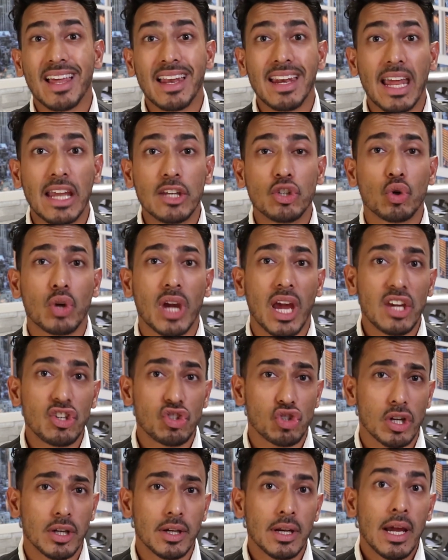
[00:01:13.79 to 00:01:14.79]
and
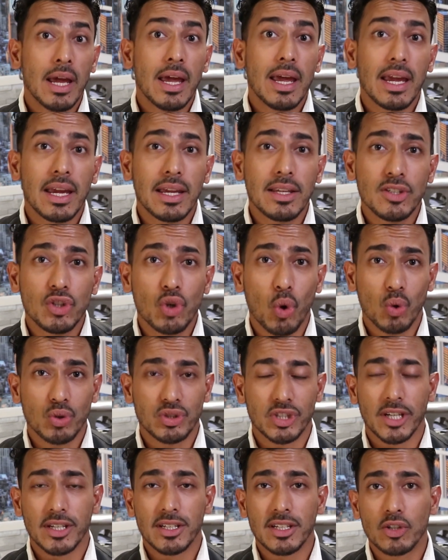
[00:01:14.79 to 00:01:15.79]
education in your
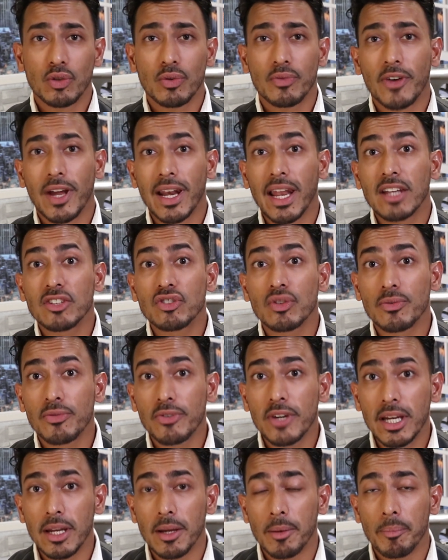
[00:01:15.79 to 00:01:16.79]
journey to financial
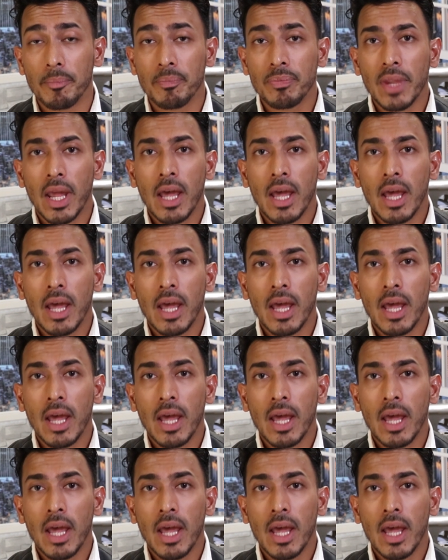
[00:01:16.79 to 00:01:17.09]
freedom.